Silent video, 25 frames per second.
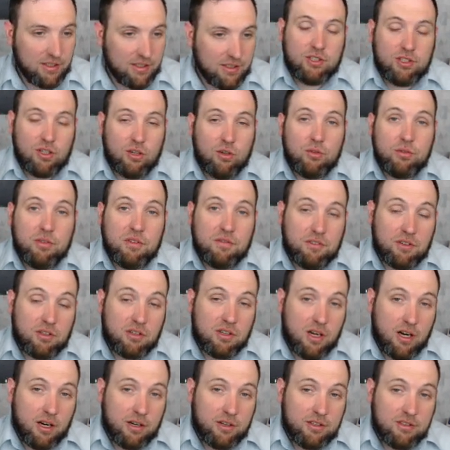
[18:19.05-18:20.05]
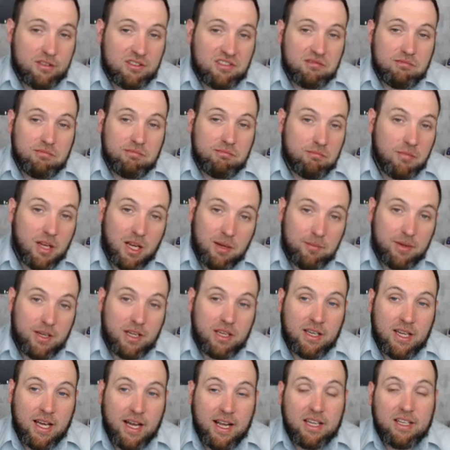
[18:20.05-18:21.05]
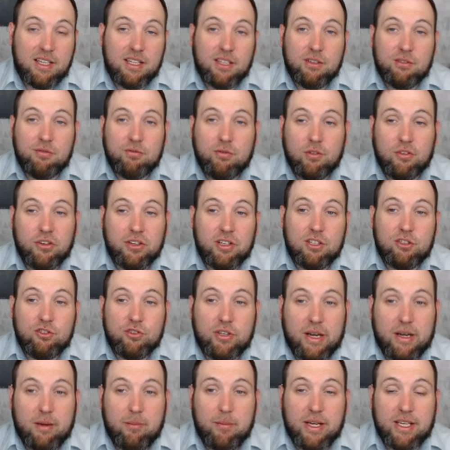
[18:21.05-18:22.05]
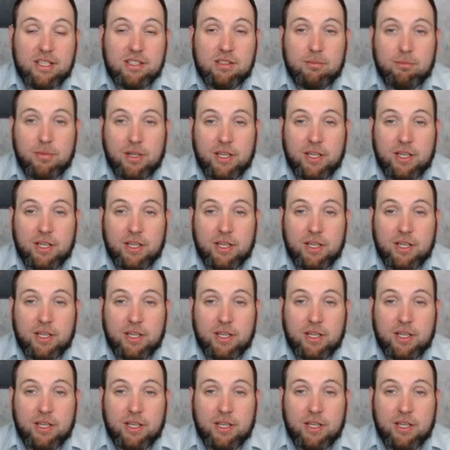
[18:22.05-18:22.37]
So if you're an artist, maybe an idea for you to try to make some